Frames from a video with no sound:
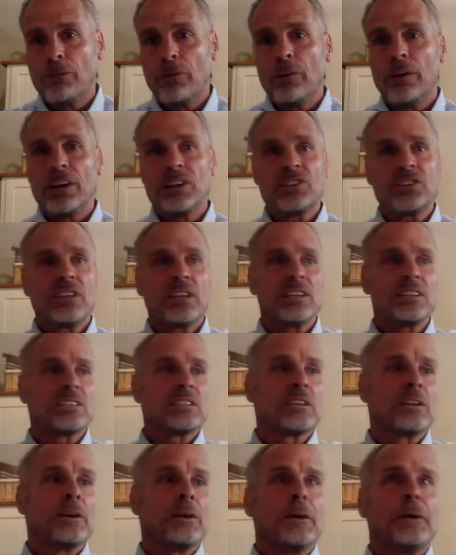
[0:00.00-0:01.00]
for
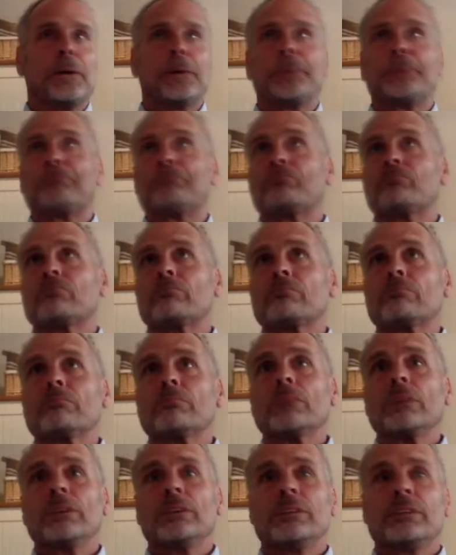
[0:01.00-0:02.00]
instance,
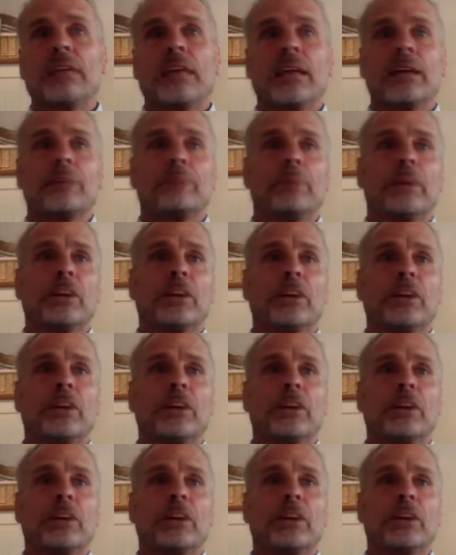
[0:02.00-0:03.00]
you take a
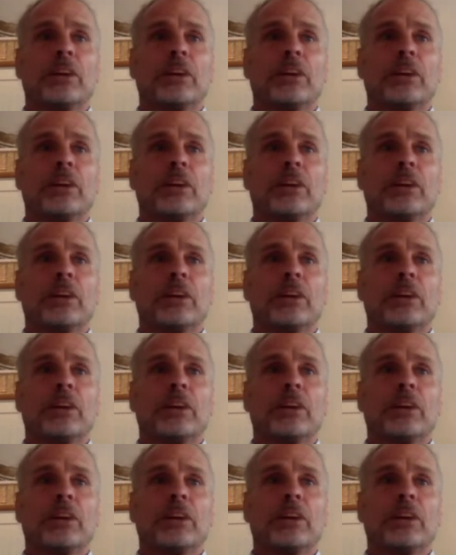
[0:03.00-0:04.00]
picture of a, of a
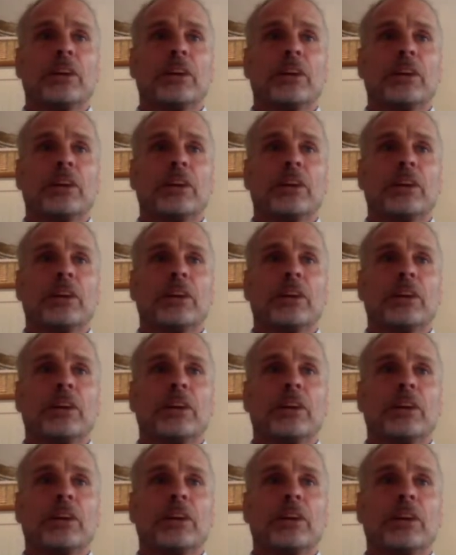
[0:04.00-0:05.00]
horse's foot and you see all
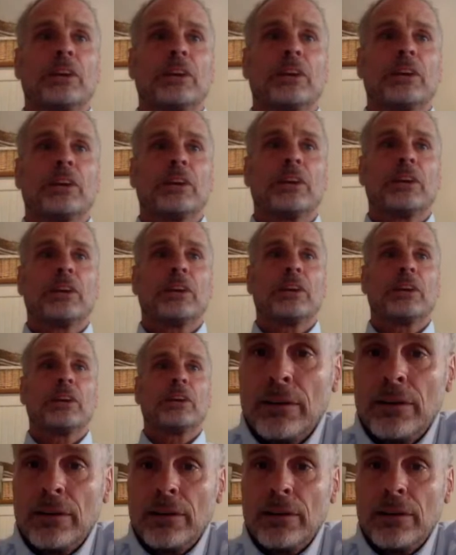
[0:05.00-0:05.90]
kinds of changes in it.